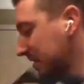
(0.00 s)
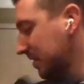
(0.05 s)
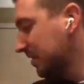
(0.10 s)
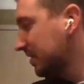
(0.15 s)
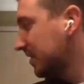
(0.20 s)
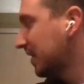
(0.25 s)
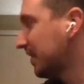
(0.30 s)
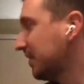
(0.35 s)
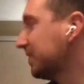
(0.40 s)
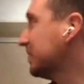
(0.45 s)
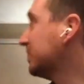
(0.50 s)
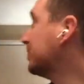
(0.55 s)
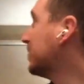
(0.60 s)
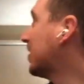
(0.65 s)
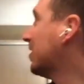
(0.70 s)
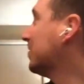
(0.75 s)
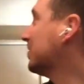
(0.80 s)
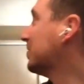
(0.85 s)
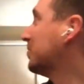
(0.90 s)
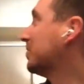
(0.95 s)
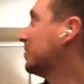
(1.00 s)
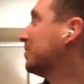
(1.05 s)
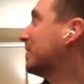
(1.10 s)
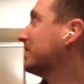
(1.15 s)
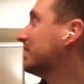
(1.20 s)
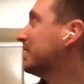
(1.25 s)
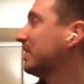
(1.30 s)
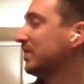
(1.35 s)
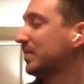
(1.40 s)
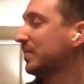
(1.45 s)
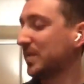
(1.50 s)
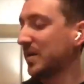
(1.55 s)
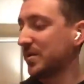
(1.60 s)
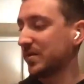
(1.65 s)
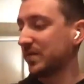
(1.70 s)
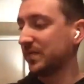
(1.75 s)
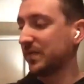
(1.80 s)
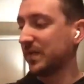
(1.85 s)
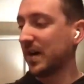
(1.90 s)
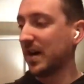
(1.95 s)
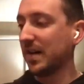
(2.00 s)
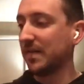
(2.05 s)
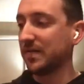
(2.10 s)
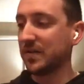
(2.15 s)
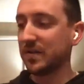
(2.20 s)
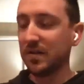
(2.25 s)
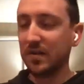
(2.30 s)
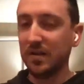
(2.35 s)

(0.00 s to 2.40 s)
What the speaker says: that's probably one of my favorite pairs of 5s.